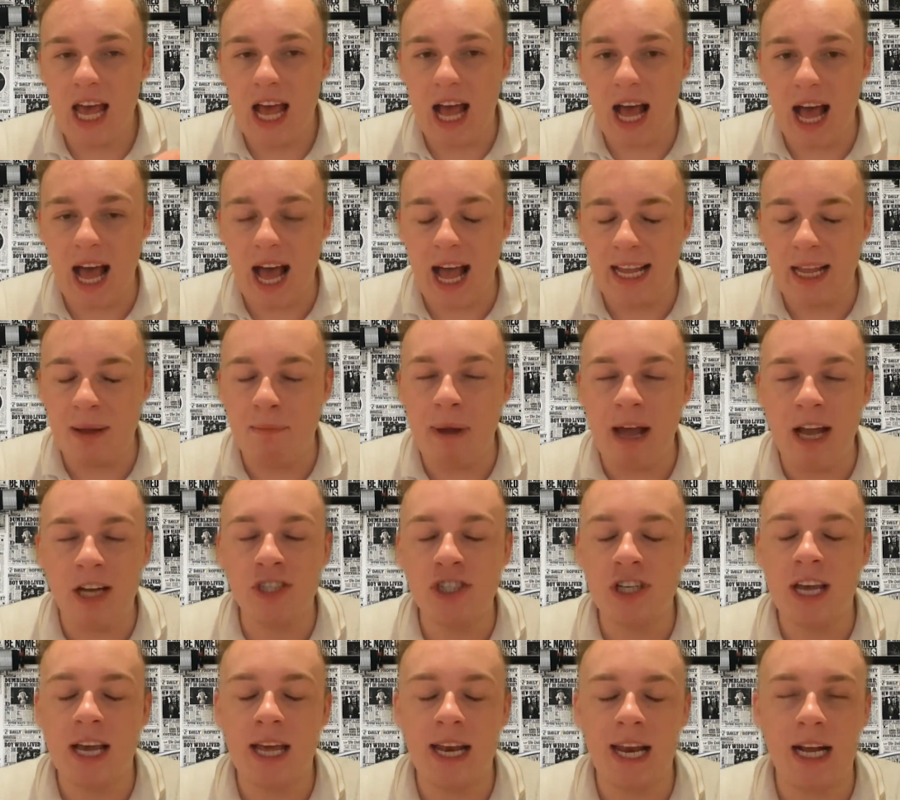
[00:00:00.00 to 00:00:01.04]
I
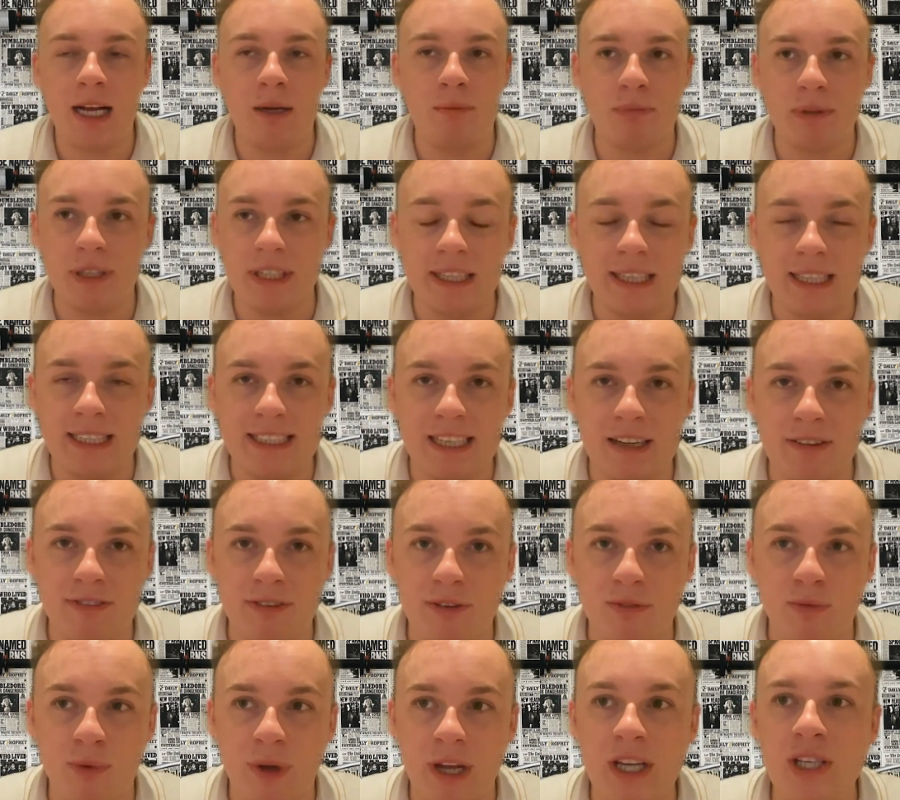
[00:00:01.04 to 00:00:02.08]
imagine it in a completely
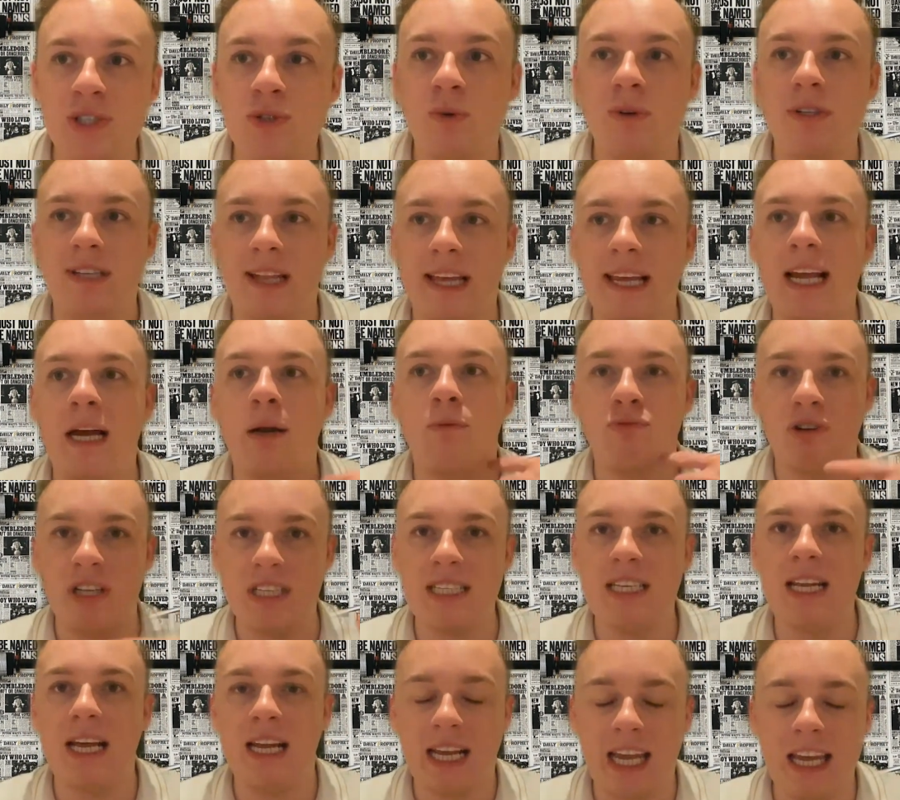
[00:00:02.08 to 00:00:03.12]
different way. So it's like I'm
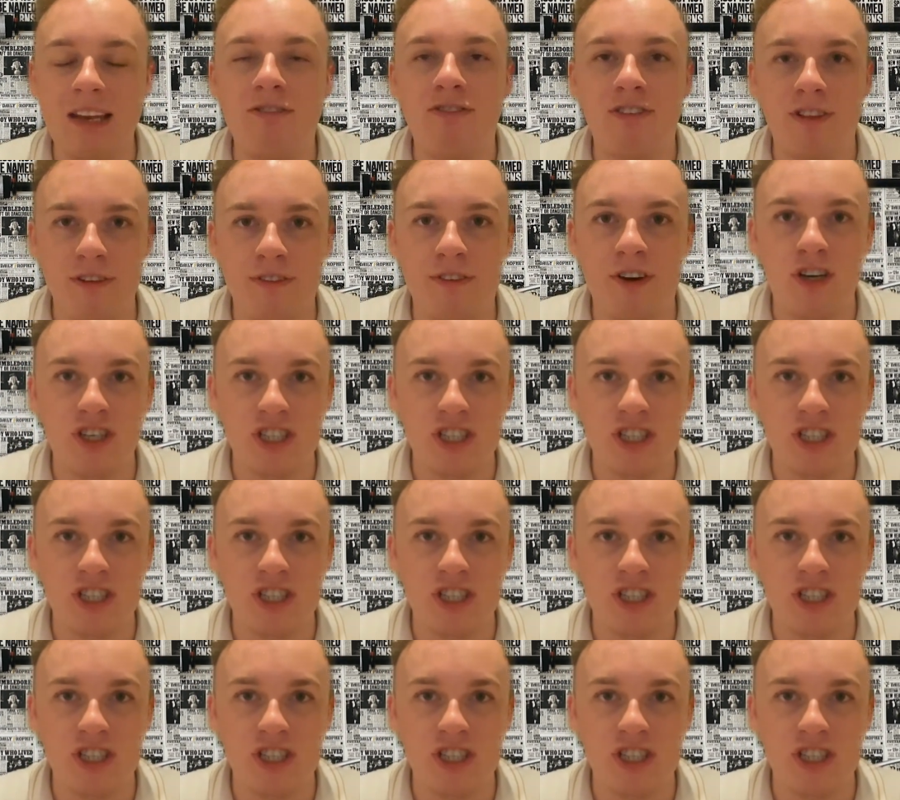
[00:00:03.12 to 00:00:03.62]
reading it again for the first